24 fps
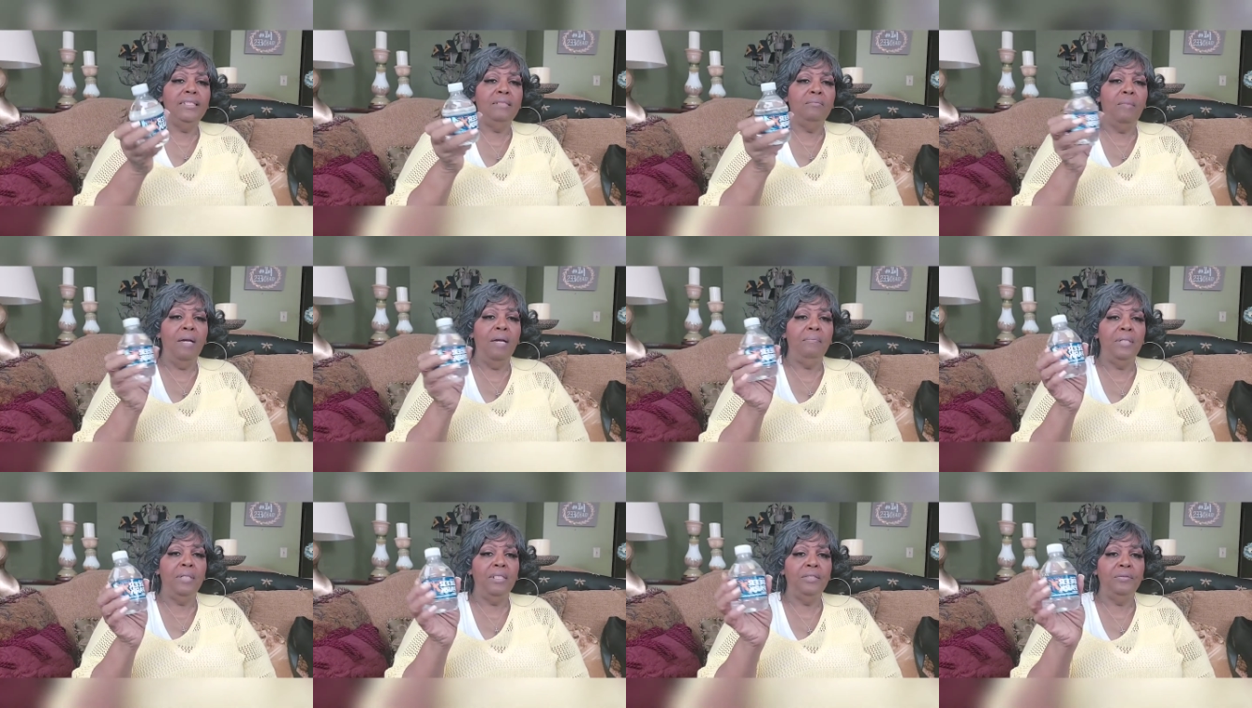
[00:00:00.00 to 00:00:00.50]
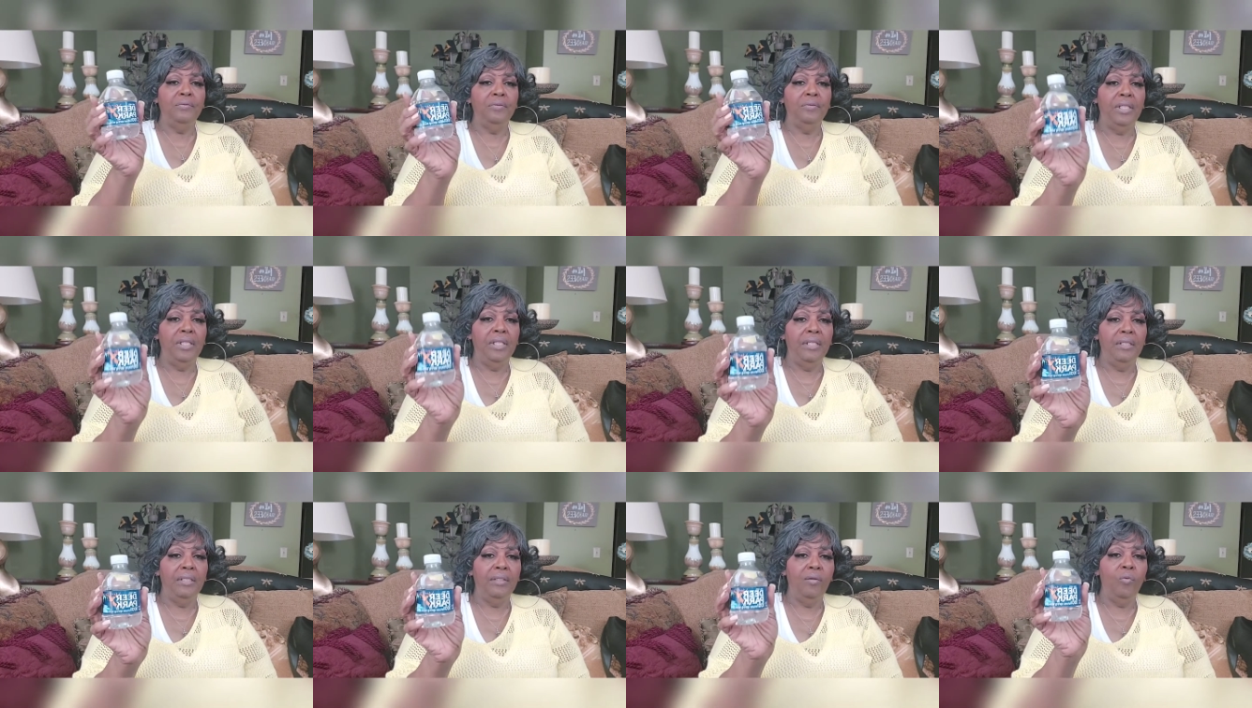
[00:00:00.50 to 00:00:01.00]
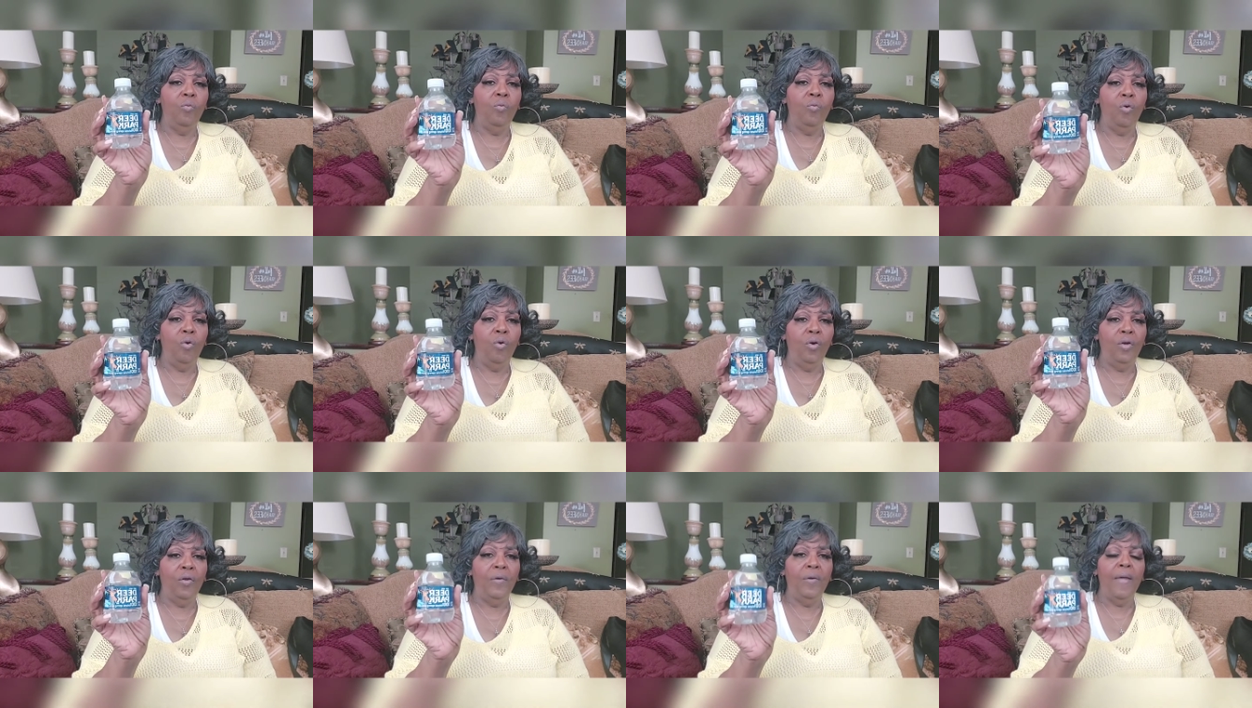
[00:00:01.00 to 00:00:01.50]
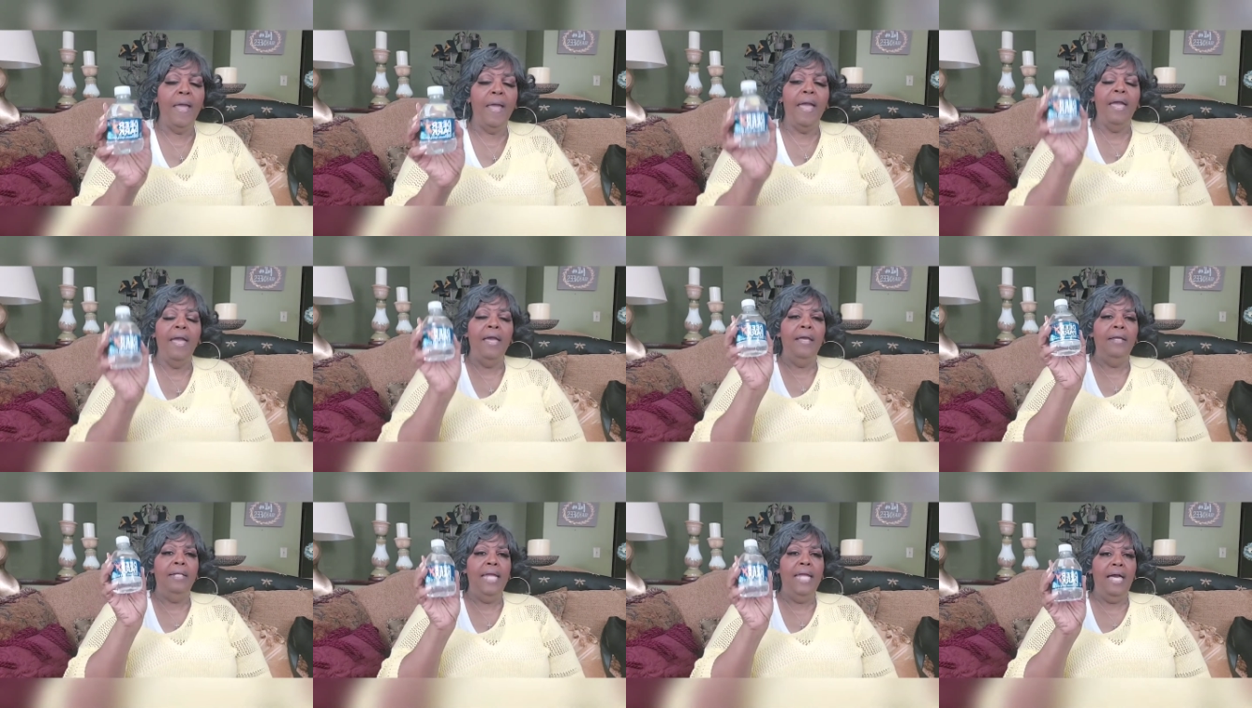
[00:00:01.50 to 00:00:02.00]
is my best friend, water.
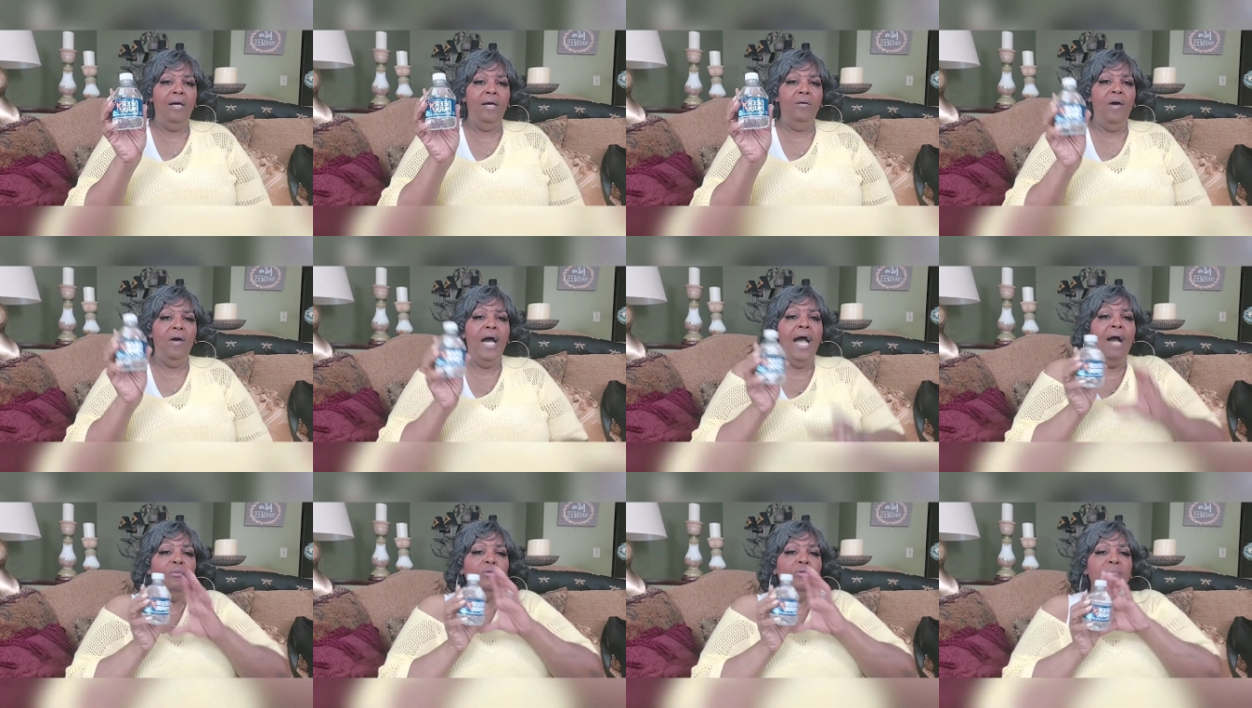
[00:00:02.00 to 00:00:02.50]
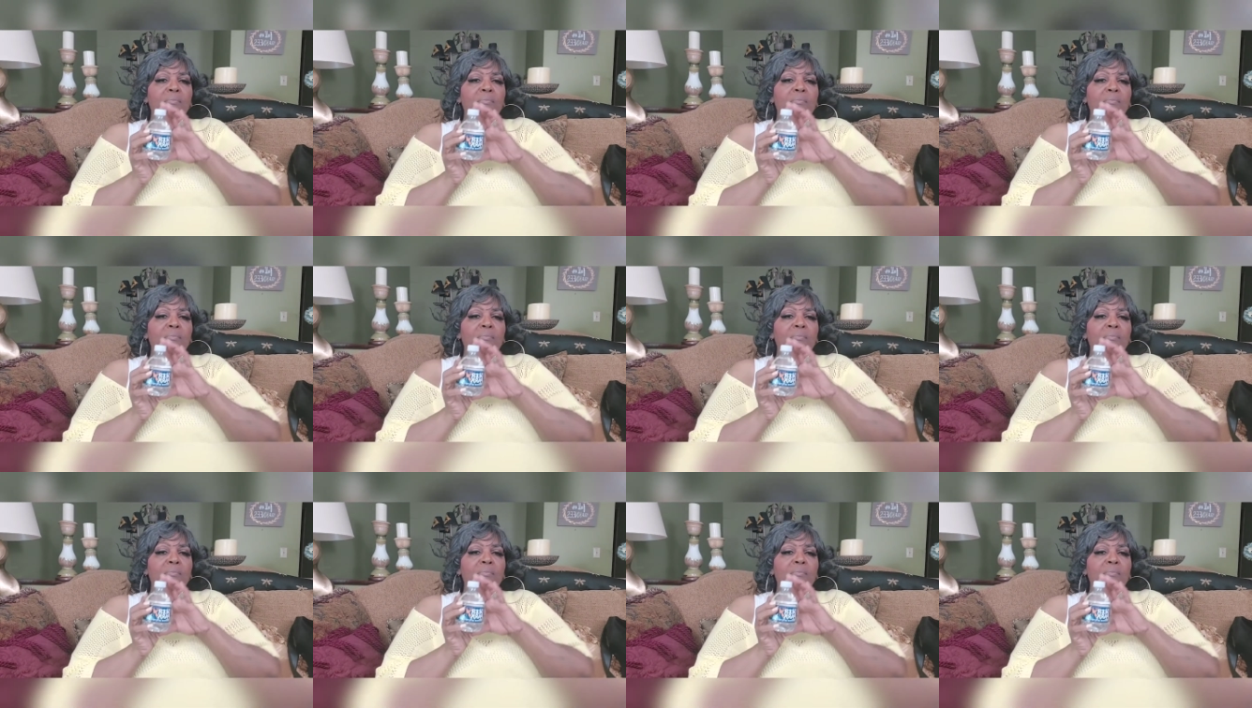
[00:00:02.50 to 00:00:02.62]
Now, I